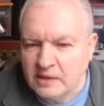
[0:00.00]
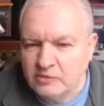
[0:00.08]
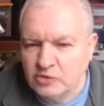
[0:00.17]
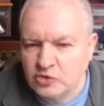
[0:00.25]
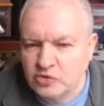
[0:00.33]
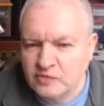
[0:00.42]
I'm
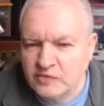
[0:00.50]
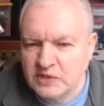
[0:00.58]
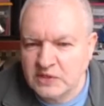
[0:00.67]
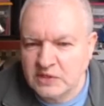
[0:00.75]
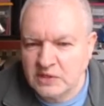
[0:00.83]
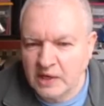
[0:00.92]
not sure if
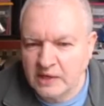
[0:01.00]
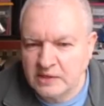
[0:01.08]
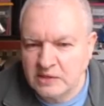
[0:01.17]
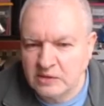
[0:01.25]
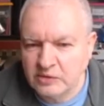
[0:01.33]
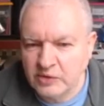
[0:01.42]
this is
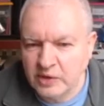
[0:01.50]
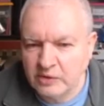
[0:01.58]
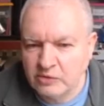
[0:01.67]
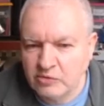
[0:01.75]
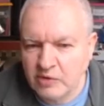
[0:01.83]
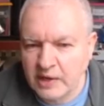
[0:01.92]
ideal
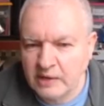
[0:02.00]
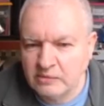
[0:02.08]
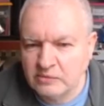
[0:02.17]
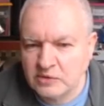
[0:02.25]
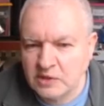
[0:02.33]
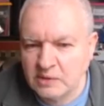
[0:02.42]
though.
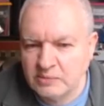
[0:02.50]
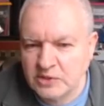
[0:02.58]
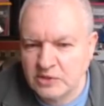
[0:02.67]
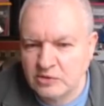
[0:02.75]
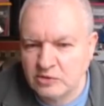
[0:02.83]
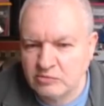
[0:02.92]
Ground comes
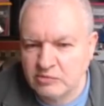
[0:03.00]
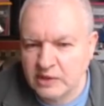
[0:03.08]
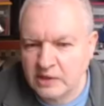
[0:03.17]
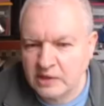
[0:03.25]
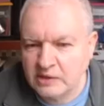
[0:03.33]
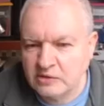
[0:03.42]
into the
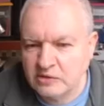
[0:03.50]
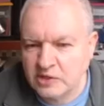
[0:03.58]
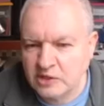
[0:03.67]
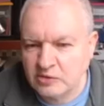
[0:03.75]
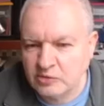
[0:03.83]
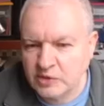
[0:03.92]
regulator and
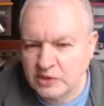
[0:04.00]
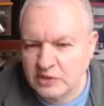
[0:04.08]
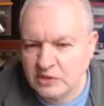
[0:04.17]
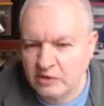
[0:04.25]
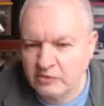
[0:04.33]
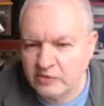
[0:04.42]
does all this
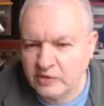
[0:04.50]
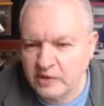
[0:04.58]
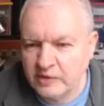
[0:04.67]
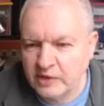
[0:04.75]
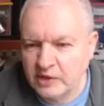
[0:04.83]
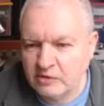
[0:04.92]
stuff
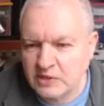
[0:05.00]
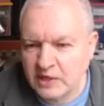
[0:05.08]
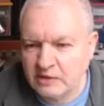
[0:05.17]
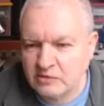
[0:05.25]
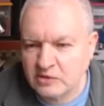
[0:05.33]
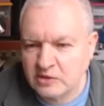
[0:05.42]
and then goes
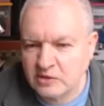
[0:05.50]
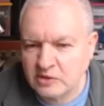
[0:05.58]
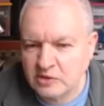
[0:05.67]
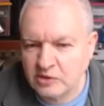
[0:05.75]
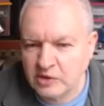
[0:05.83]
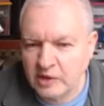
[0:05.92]
out to the
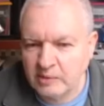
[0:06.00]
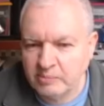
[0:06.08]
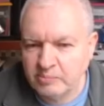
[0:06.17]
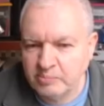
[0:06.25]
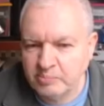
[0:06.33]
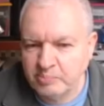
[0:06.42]
socket
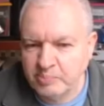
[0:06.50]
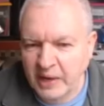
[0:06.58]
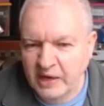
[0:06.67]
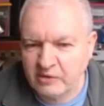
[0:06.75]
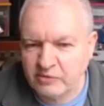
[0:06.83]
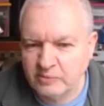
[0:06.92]

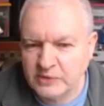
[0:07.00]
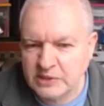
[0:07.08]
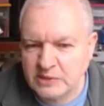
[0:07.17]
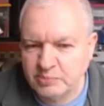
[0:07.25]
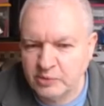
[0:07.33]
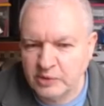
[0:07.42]
back from
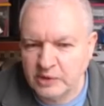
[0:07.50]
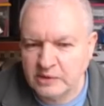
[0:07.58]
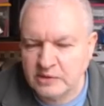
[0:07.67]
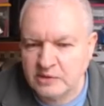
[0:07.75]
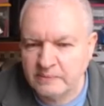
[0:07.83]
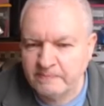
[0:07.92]
this
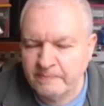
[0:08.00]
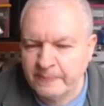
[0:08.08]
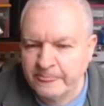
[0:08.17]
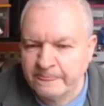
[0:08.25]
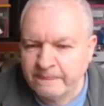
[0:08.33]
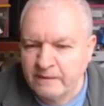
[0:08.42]
point.
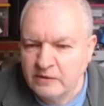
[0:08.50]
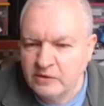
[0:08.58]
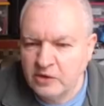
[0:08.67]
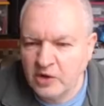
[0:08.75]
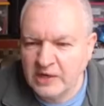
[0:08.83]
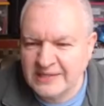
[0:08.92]

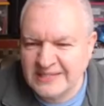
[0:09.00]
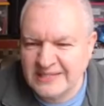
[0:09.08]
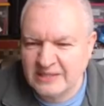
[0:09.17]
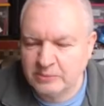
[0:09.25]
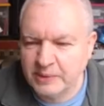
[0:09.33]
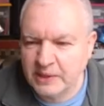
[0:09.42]
Not
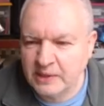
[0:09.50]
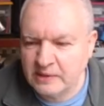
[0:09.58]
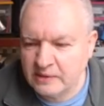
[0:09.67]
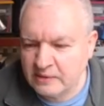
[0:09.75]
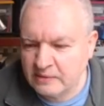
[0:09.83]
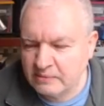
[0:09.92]
ideal, but
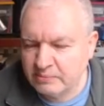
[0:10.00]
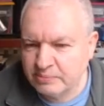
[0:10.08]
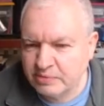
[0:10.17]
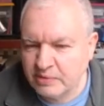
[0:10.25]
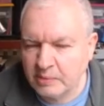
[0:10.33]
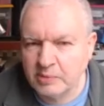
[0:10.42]

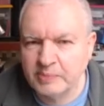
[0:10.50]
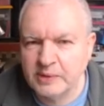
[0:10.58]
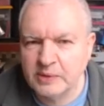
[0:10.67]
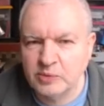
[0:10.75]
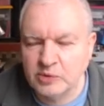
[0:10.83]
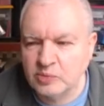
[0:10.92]

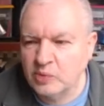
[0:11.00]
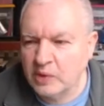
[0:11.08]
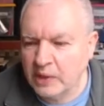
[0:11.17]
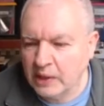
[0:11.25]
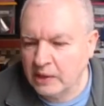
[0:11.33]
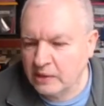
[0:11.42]
probably would
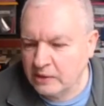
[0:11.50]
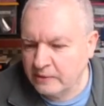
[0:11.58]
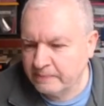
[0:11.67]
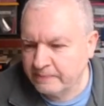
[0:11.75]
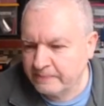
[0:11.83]
work.